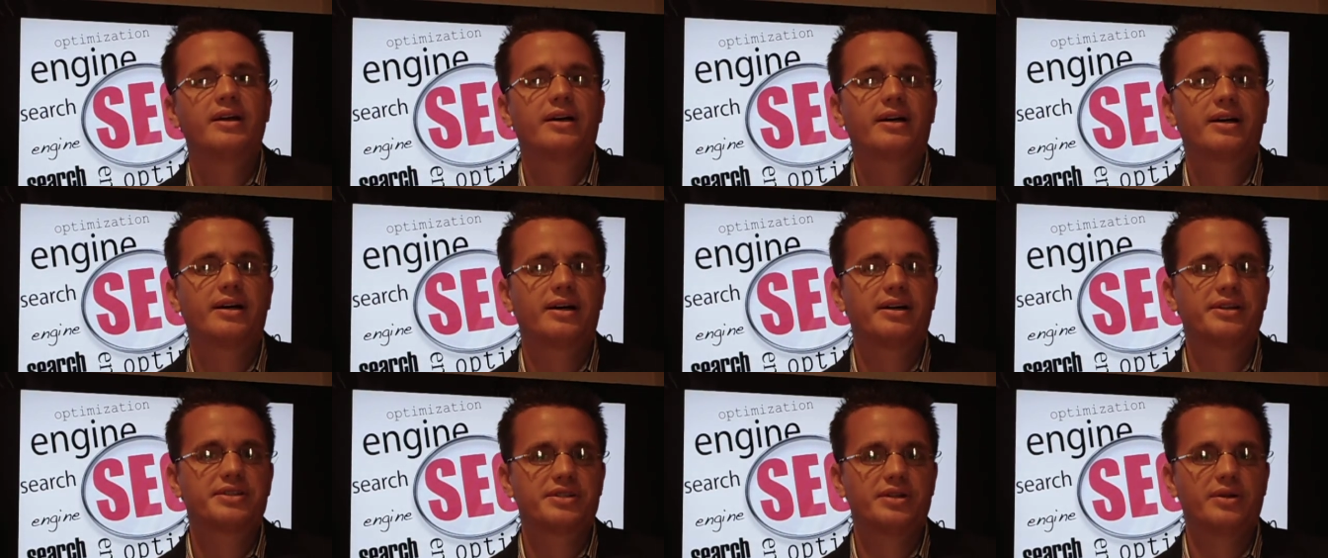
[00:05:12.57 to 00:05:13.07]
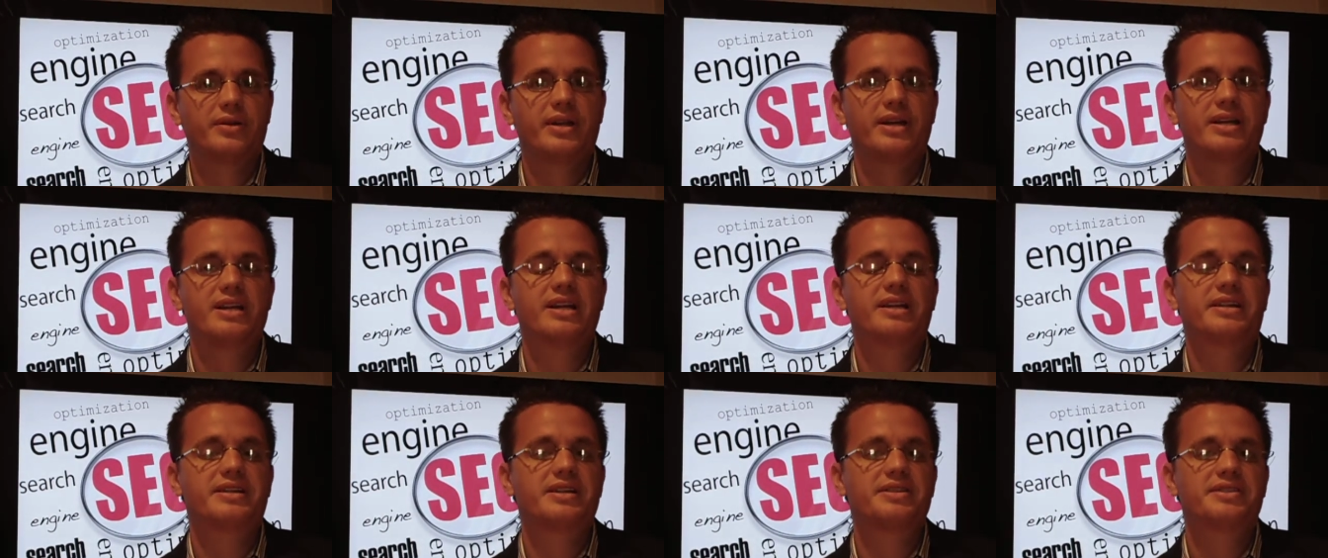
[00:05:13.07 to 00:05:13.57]
uh, so that
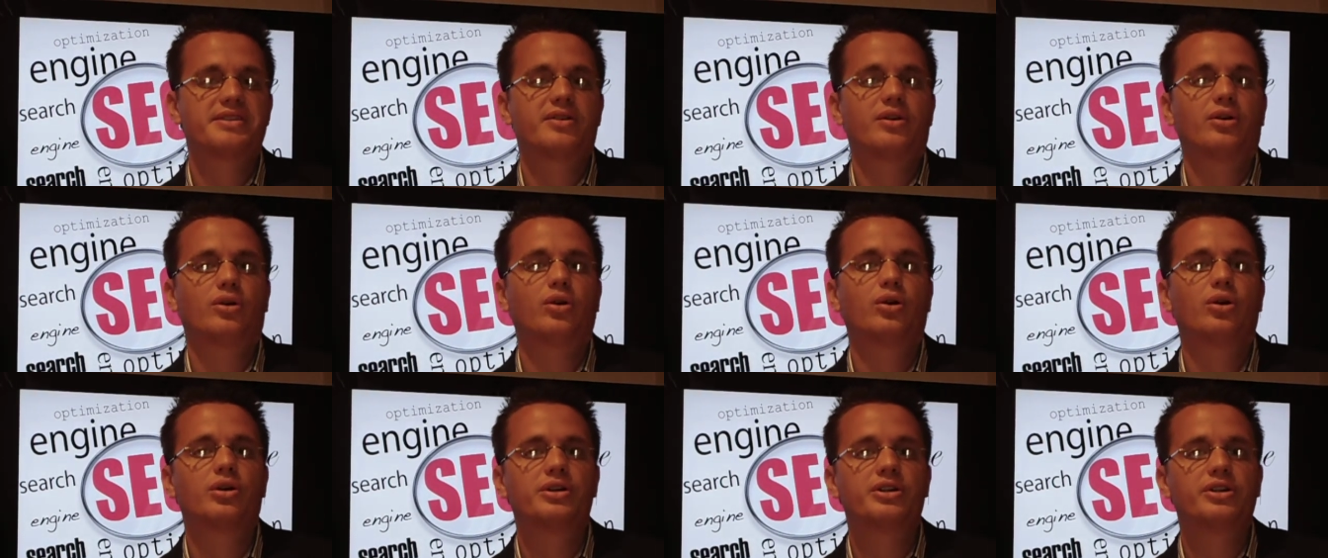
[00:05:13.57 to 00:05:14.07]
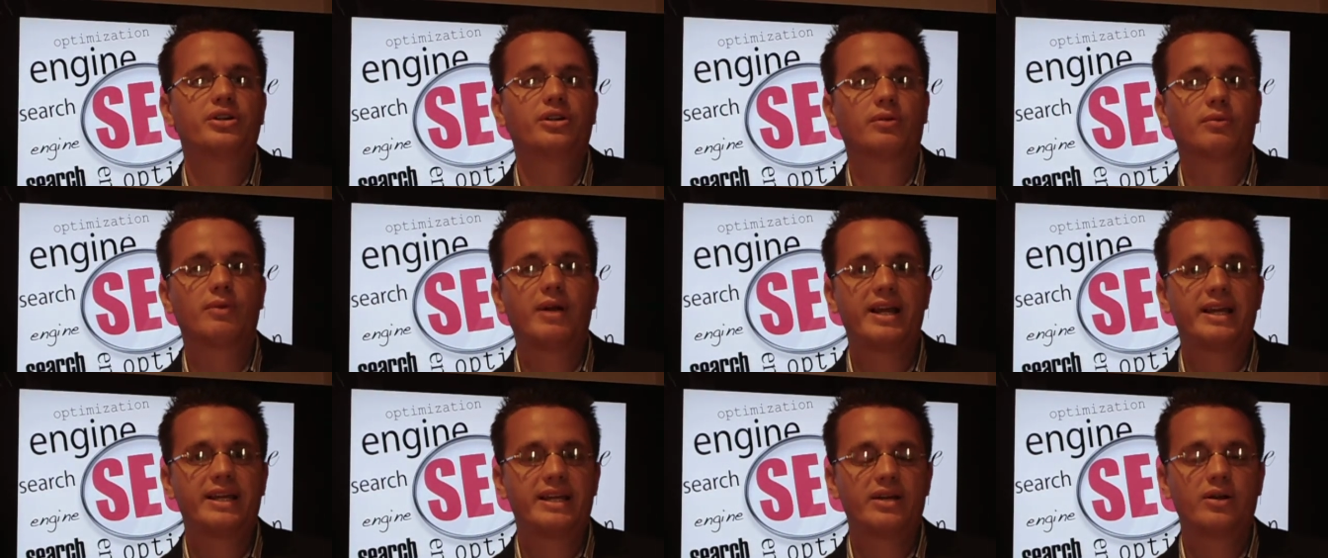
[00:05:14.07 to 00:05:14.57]
it doesn't hurt your
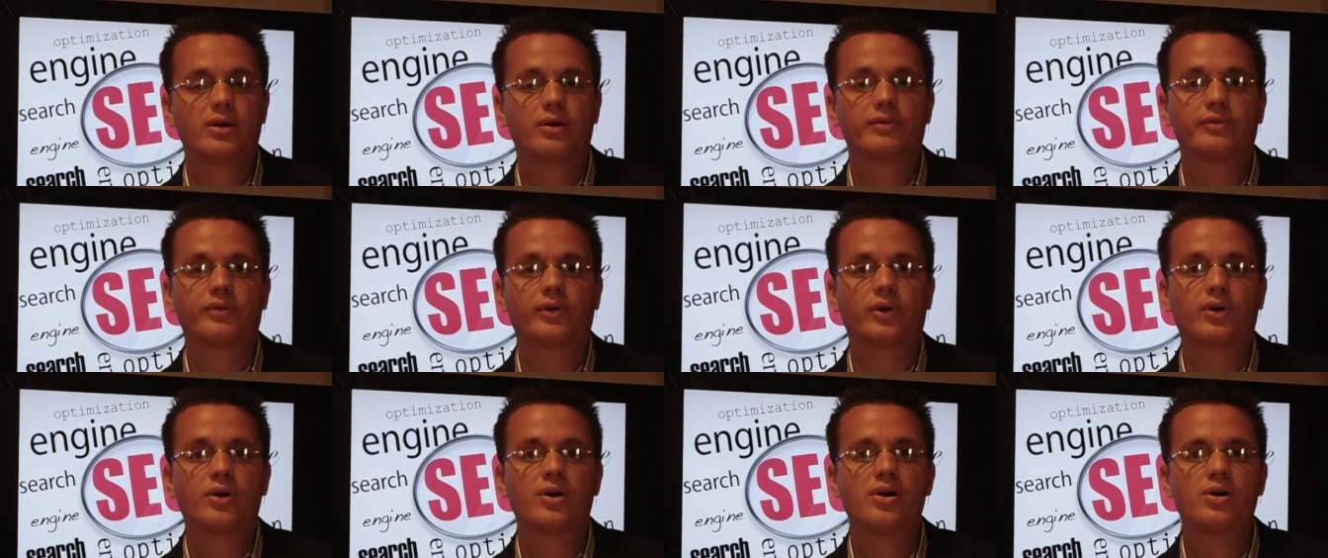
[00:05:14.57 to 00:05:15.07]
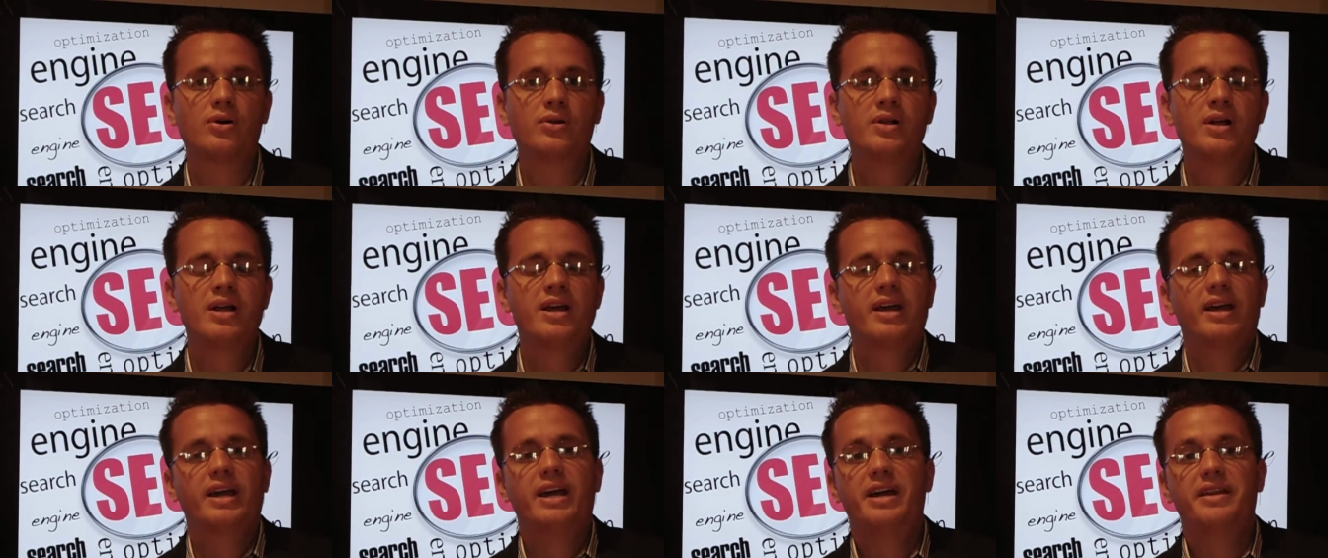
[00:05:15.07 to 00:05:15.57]
ranking overall
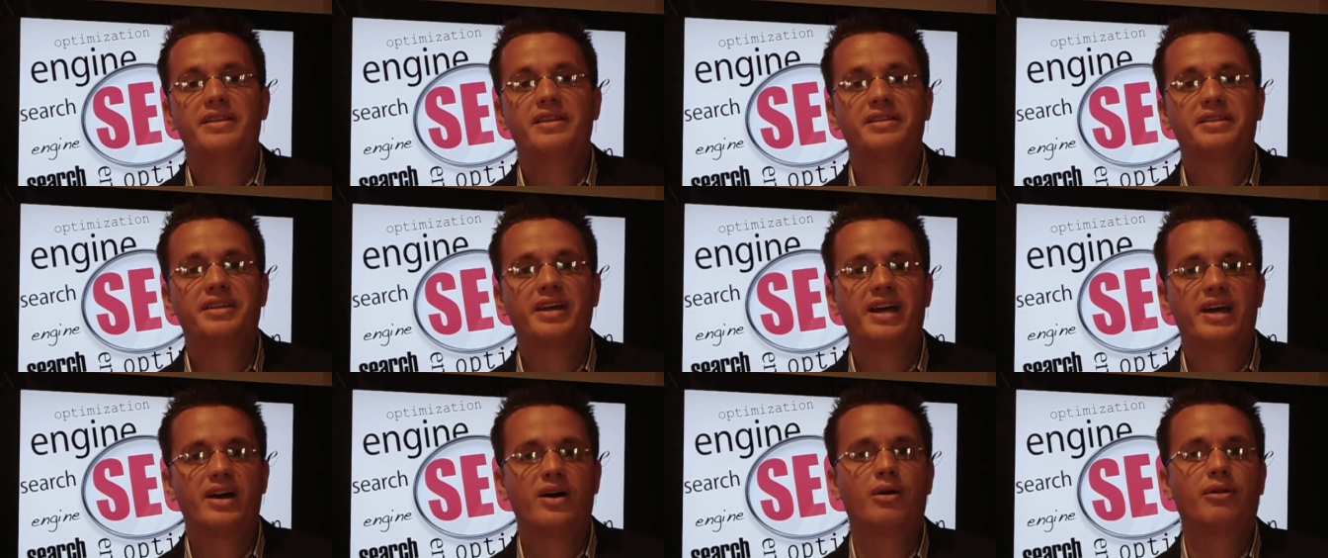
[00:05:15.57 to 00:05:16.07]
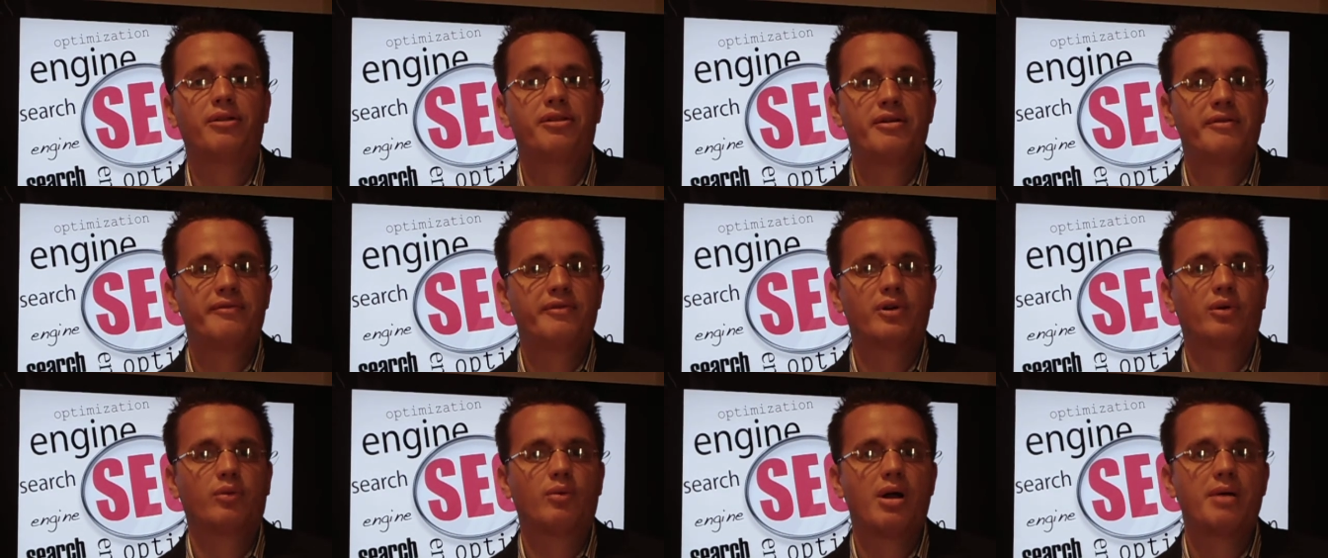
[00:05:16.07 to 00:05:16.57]
and that the health
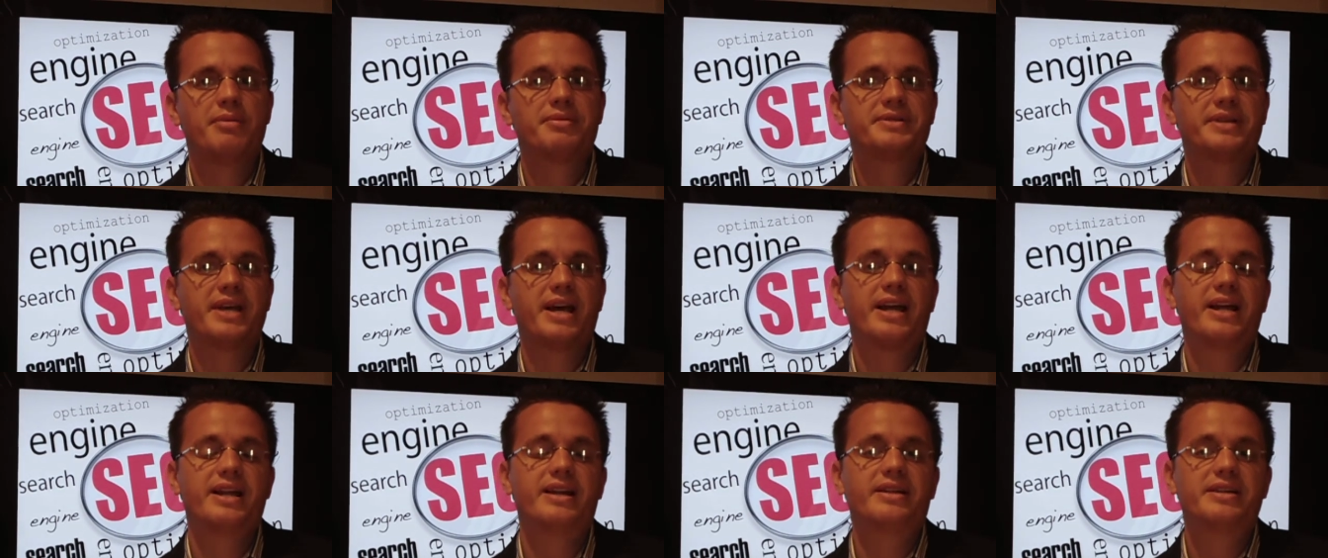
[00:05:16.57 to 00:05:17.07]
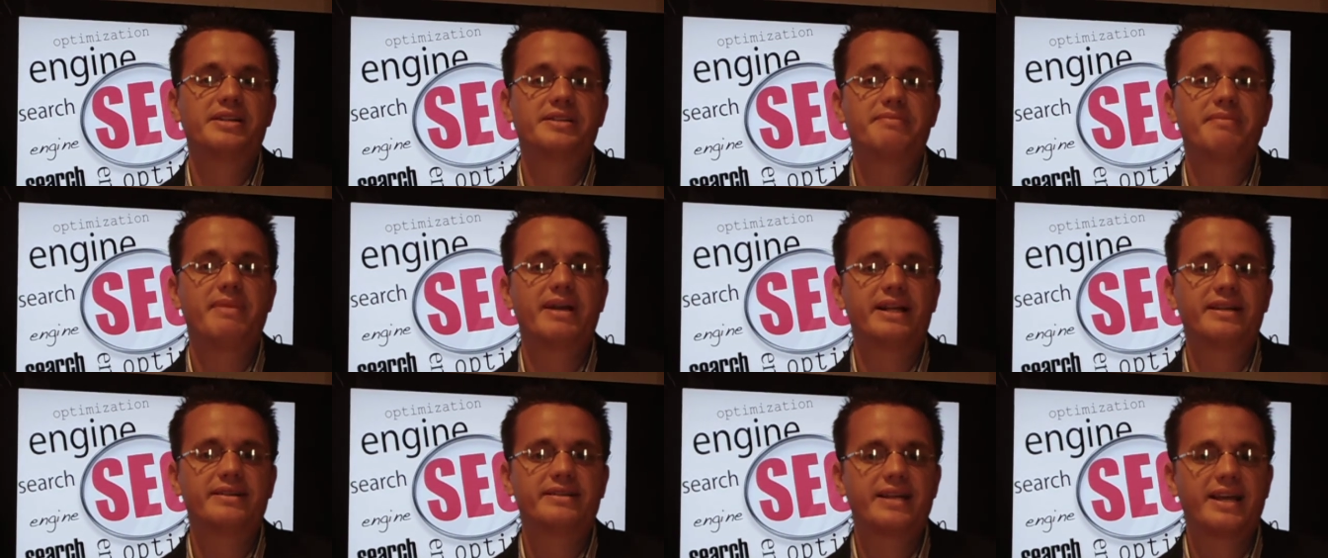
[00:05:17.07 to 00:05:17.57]
of your website is
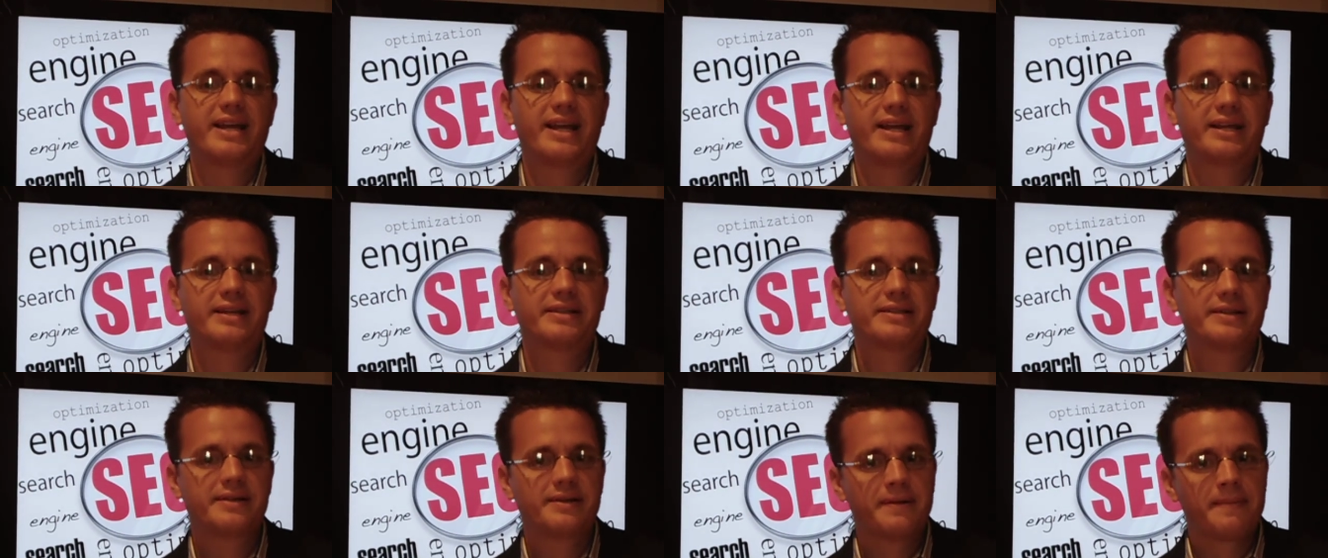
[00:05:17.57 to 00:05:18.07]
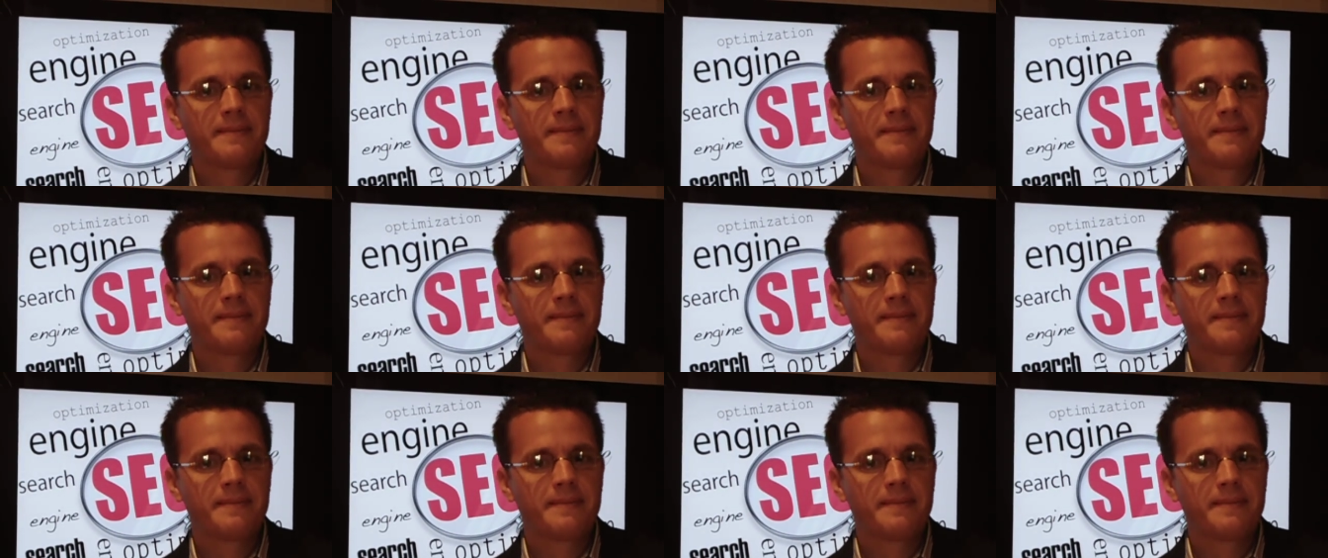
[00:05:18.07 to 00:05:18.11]
maintained.